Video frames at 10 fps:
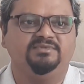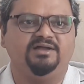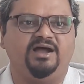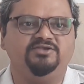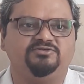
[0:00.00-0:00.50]

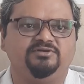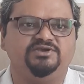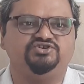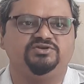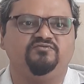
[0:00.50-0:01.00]
The
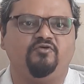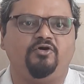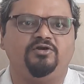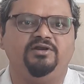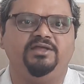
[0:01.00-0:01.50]
isolation
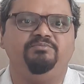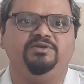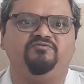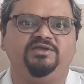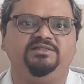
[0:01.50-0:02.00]
ward lay
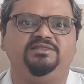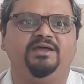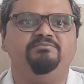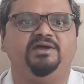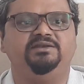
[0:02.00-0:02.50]
between
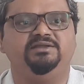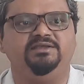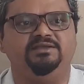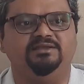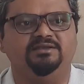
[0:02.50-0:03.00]
them and
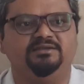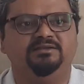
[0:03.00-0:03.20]
he.